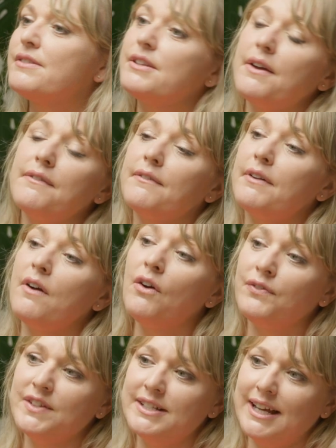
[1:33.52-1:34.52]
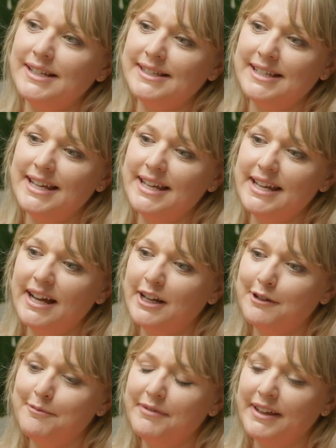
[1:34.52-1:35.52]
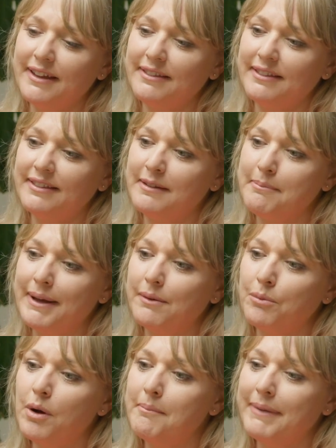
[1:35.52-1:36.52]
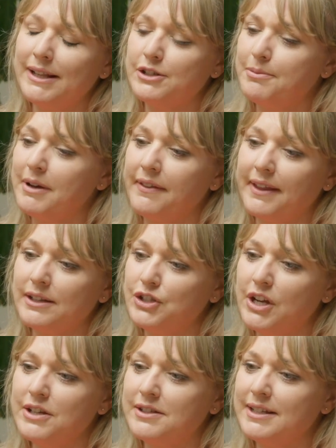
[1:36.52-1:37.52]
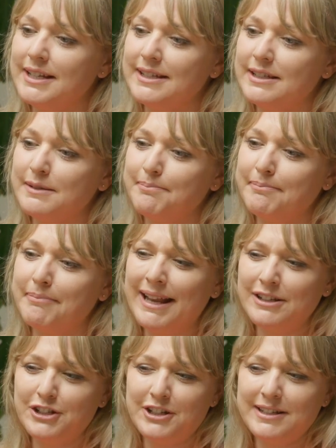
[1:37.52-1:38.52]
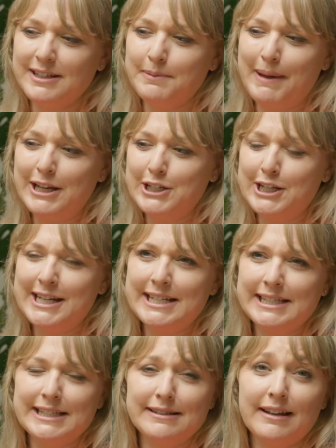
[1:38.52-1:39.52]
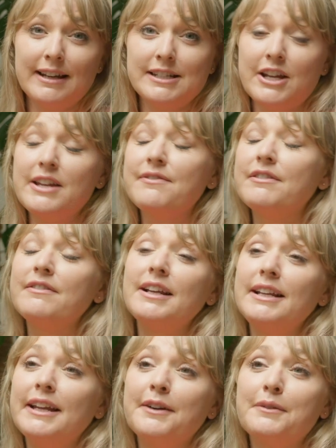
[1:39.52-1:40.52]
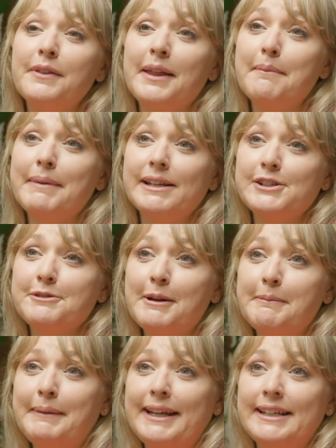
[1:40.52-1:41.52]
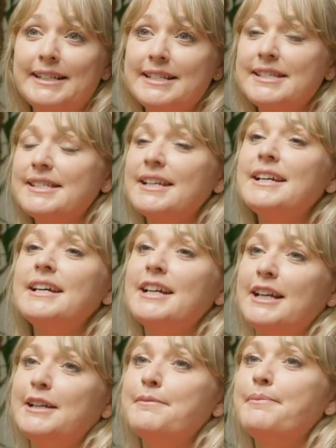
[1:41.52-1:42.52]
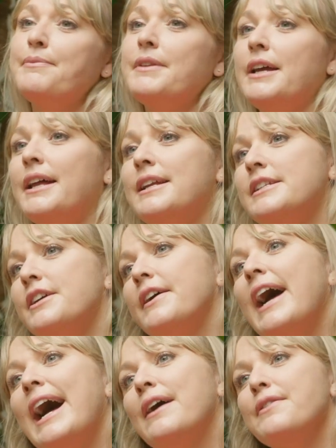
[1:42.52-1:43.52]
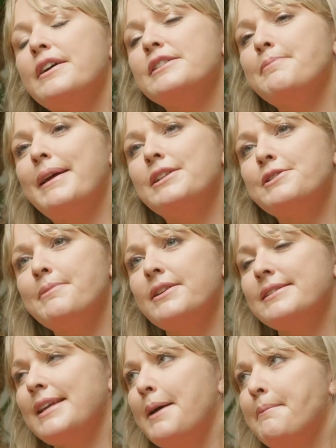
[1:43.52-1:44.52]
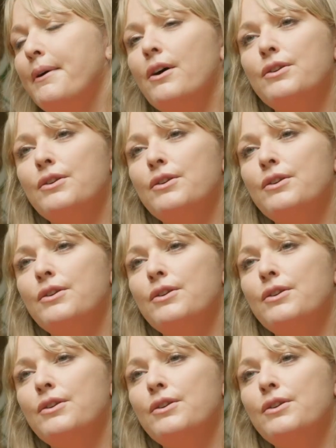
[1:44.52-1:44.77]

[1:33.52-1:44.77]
so often I see that one benchmark that's chosen is pension specialist, and I don't even really know what that benchmark means. And I don't know how those benchmarks get put on.